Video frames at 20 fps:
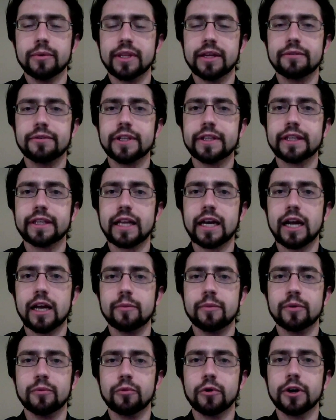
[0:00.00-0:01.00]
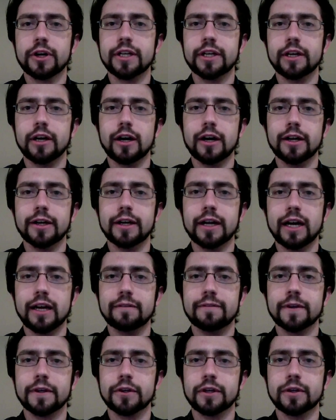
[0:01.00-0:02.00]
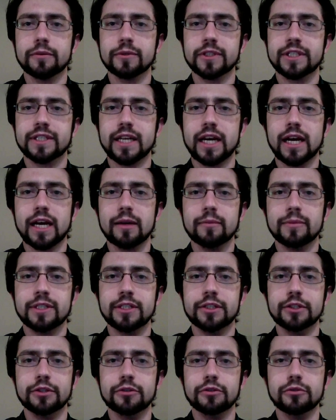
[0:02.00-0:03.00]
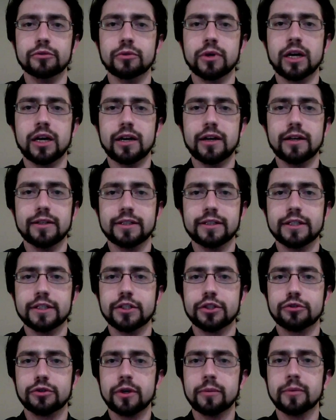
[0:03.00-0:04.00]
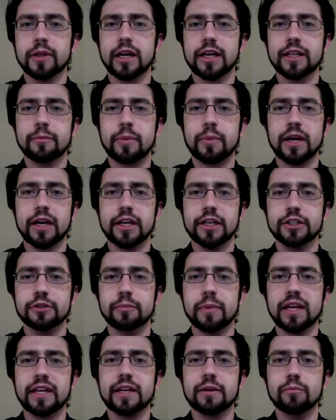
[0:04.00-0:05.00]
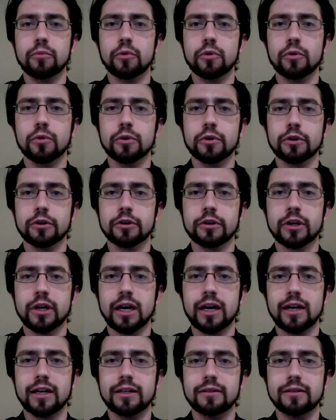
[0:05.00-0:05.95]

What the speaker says: everything that I've been working on, I figured it was time to streamline the page, make it more